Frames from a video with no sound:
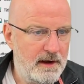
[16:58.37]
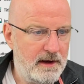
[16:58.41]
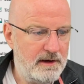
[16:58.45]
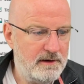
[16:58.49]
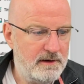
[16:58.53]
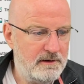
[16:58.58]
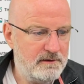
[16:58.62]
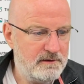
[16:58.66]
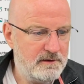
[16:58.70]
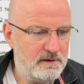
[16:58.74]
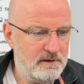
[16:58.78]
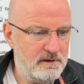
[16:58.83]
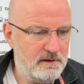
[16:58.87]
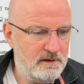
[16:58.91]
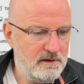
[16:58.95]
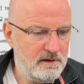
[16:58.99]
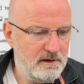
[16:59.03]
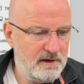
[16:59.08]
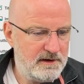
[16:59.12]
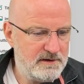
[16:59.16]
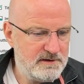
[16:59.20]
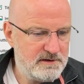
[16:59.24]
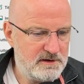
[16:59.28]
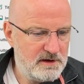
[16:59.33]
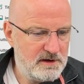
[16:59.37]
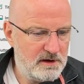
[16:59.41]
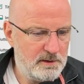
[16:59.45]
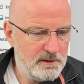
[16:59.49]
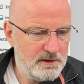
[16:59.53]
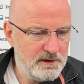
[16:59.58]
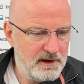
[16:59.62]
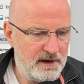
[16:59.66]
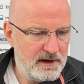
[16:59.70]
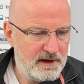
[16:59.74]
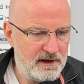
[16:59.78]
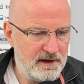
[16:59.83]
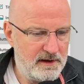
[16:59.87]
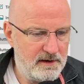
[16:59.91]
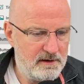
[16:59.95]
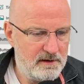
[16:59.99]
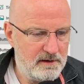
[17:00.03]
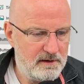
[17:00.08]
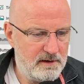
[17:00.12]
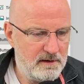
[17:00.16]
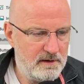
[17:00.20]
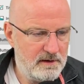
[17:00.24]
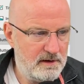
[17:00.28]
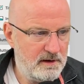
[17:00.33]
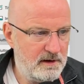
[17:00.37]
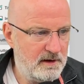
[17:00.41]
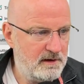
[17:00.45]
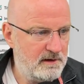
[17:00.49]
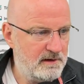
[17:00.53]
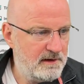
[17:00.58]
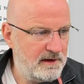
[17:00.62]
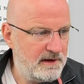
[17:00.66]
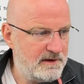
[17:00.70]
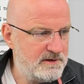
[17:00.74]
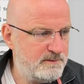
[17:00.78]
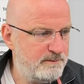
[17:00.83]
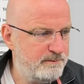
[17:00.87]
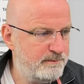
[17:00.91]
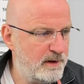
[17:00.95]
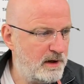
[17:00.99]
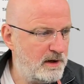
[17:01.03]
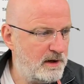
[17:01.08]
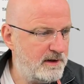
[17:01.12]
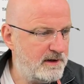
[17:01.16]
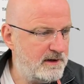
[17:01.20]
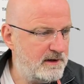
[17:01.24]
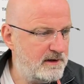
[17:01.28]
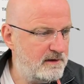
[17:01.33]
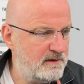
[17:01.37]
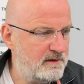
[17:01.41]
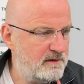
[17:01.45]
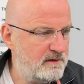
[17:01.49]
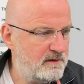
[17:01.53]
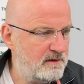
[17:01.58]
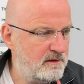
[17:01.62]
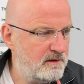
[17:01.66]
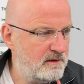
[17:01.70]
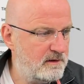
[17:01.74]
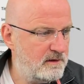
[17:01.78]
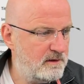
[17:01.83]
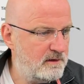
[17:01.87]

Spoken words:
and let's go on here and let's bind.